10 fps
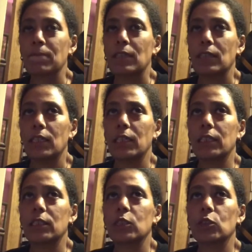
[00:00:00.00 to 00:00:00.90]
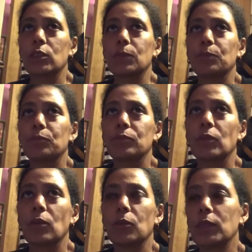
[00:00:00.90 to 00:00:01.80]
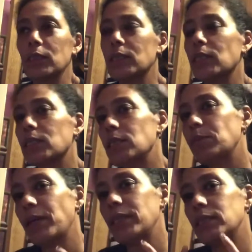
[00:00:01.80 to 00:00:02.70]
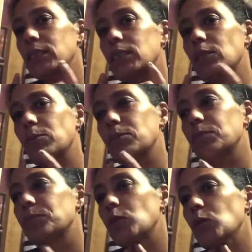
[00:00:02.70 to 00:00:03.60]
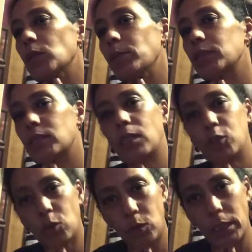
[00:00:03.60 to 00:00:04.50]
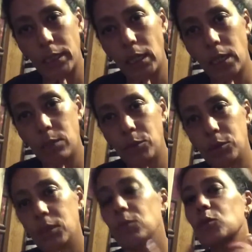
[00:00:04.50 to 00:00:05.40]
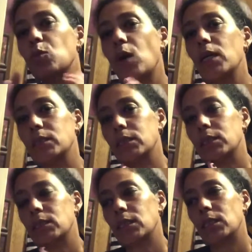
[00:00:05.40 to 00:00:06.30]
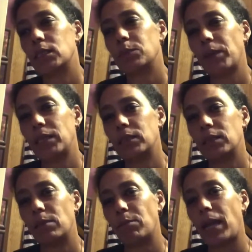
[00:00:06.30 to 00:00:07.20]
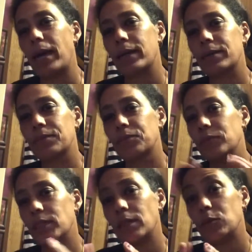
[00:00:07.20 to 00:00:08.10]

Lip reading: And oh yes, and I did painted some ornaments that I sold at the car booth. It was white. I painted it black, and that was